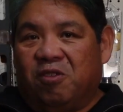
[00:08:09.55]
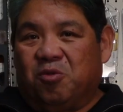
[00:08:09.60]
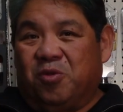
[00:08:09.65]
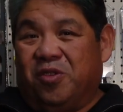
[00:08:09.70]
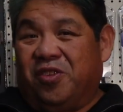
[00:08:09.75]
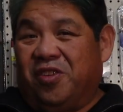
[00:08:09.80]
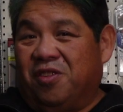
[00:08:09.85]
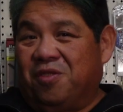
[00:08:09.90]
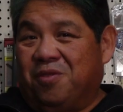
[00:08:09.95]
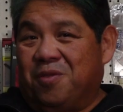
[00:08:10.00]

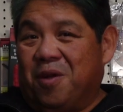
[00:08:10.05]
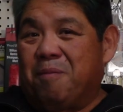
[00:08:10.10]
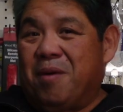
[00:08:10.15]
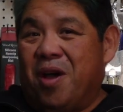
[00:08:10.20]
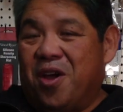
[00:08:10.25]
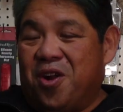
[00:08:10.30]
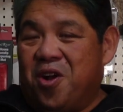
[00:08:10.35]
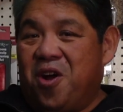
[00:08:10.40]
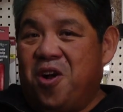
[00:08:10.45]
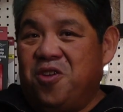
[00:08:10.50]
which is
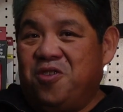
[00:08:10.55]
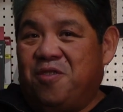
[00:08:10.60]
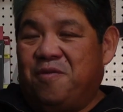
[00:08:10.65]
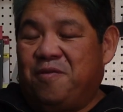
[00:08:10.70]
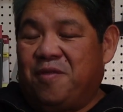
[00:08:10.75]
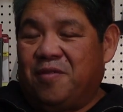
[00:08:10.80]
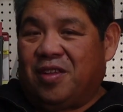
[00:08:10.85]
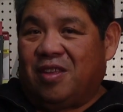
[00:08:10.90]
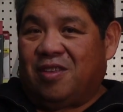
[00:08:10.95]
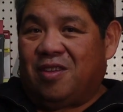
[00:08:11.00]
about
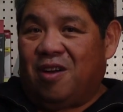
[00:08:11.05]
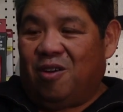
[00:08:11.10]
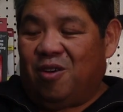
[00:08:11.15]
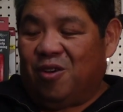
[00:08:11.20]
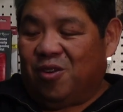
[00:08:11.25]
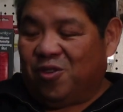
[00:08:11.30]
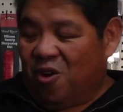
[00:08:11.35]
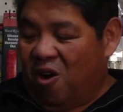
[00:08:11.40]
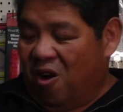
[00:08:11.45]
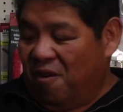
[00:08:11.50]

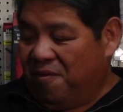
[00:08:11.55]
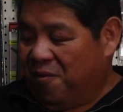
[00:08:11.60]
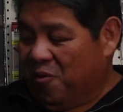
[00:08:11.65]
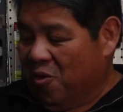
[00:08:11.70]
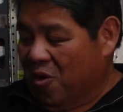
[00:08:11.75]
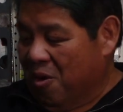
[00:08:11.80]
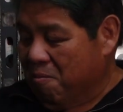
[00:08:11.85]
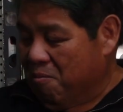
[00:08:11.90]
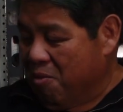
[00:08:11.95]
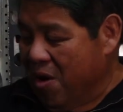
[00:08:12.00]
$150 off
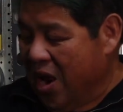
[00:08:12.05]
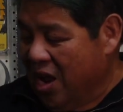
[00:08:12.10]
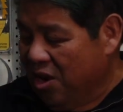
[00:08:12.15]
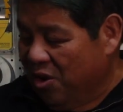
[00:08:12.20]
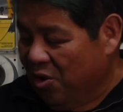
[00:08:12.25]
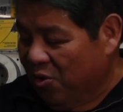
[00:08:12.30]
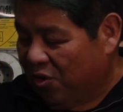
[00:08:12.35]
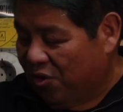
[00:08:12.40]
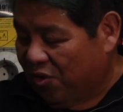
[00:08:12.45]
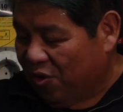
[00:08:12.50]
for a brand
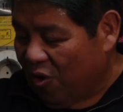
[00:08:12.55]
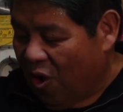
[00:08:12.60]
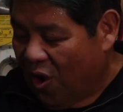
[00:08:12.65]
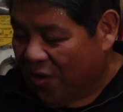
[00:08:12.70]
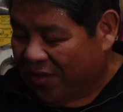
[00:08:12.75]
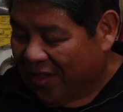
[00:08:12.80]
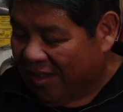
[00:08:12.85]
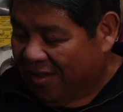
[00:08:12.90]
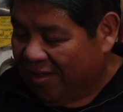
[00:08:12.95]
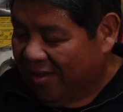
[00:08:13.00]
new saw
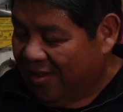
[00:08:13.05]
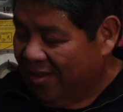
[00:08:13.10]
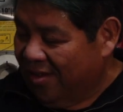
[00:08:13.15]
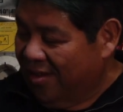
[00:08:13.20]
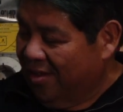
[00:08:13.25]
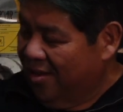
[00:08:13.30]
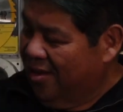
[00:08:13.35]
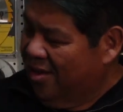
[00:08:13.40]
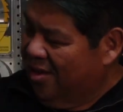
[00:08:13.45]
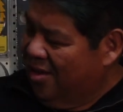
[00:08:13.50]
that
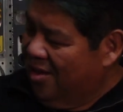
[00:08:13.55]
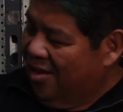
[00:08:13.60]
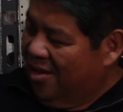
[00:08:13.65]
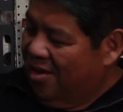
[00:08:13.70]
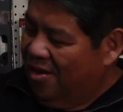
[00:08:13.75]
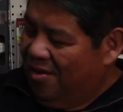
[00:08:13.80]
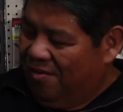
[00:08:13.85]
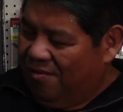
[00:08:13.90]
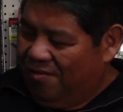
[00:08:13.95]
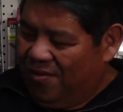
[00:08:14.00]

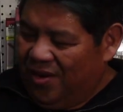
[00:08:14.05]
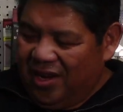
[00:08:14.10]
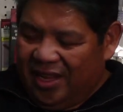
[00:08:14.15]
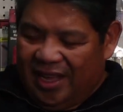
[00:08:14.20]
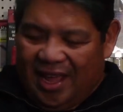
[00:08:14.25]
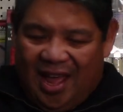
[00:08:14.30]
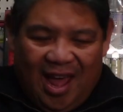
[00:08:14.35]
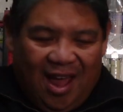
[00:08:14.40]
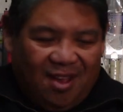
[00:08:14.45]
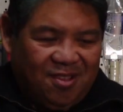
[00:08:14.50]
really
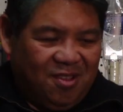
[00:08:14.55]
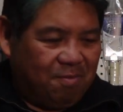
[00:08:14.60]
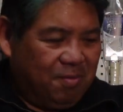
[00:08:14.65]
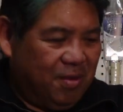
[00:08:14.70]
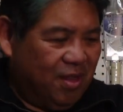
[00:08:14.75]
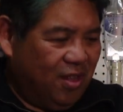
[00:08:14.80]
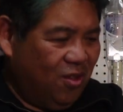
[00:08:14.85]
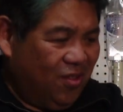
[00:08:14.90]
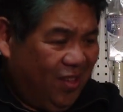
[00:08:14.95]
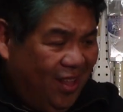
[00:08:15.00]
hasn't
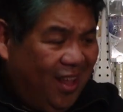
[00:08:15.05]
been used.